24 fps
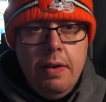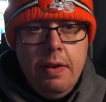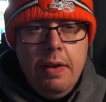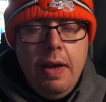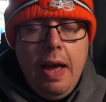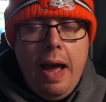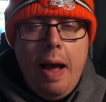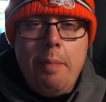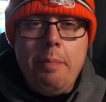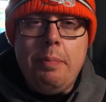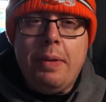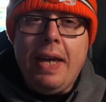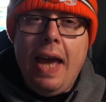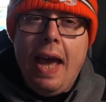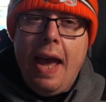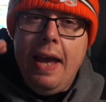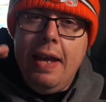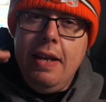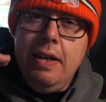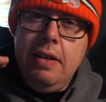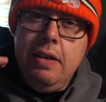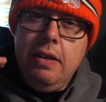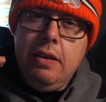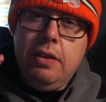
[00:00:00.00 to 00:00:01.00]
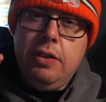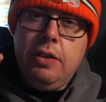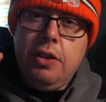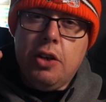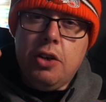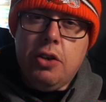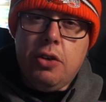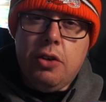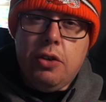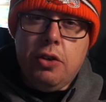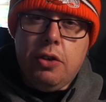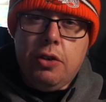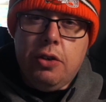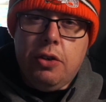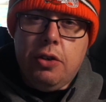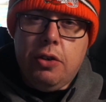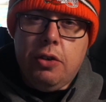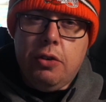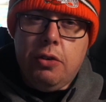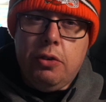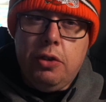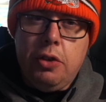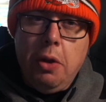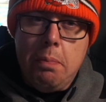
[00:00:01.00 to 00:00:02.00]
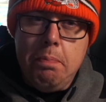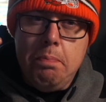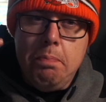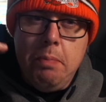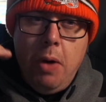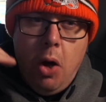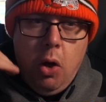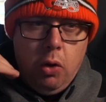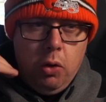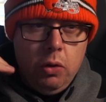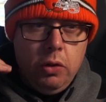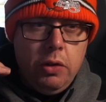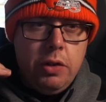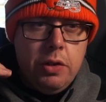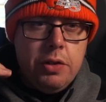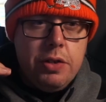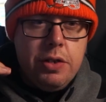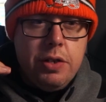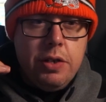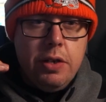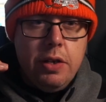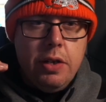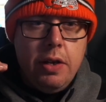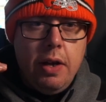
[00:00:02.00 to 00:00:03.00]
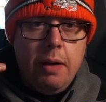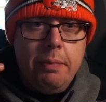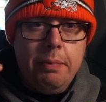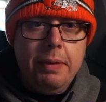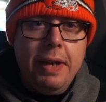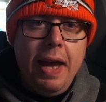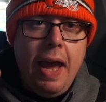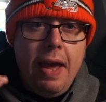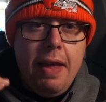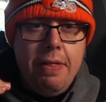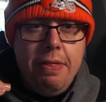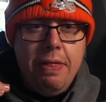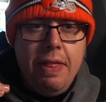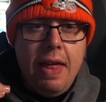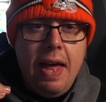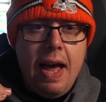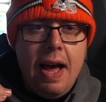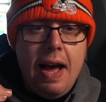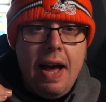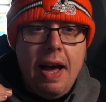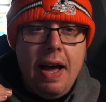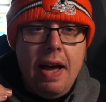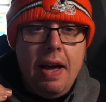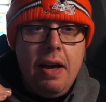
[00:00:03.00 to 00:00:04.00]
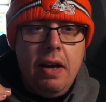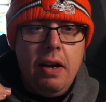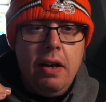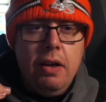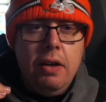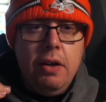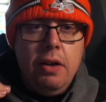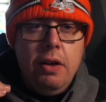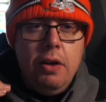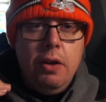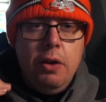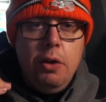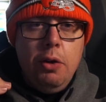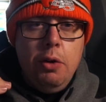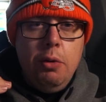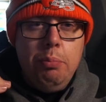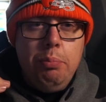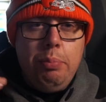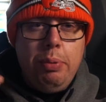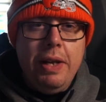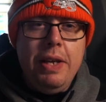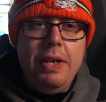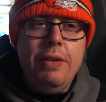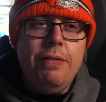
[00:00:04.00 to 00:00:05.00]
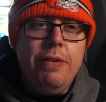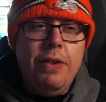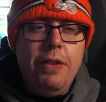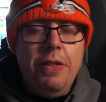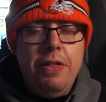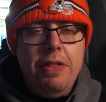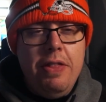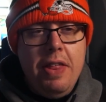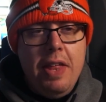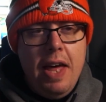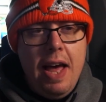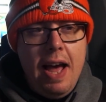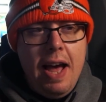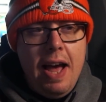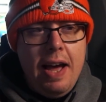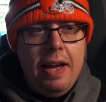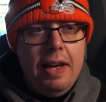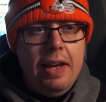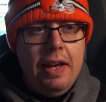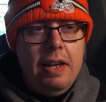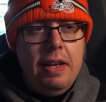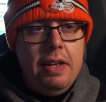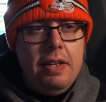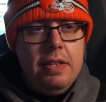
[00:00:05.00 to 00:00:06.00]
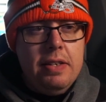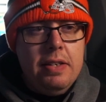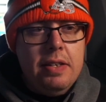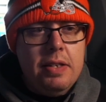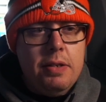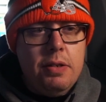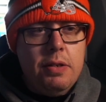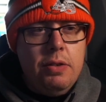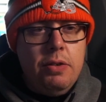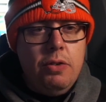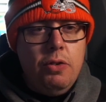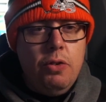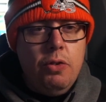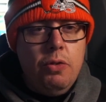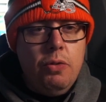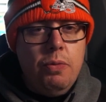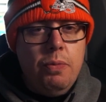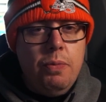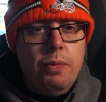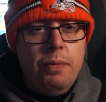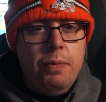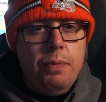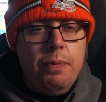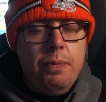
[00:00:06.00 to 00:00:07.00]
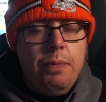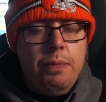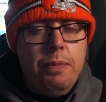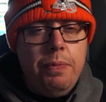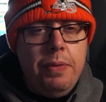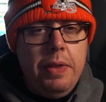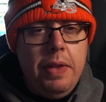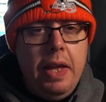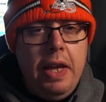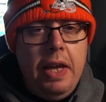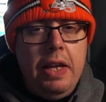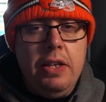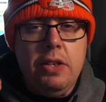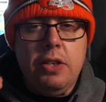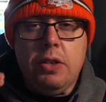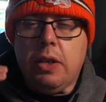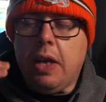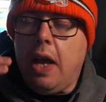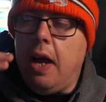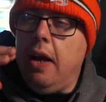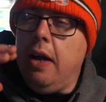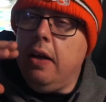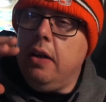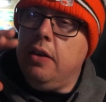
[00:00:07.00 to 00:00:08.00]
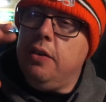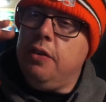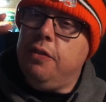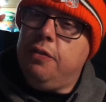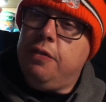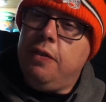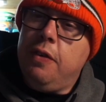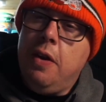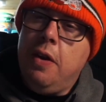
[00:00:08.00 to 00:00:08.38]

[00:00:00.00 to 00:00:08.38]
I'm getting the malt, I'm getting that, but even that is kind of